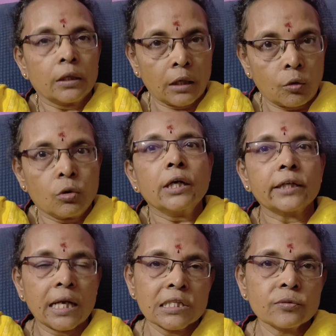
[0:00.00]
Now
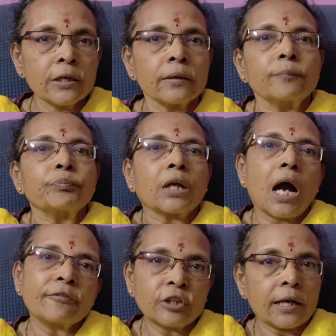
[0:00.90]
transfer.
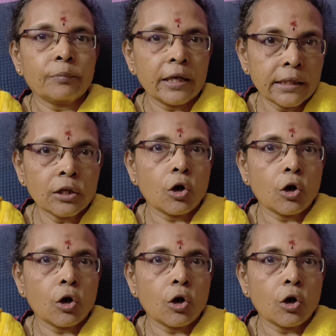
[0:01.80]
After applying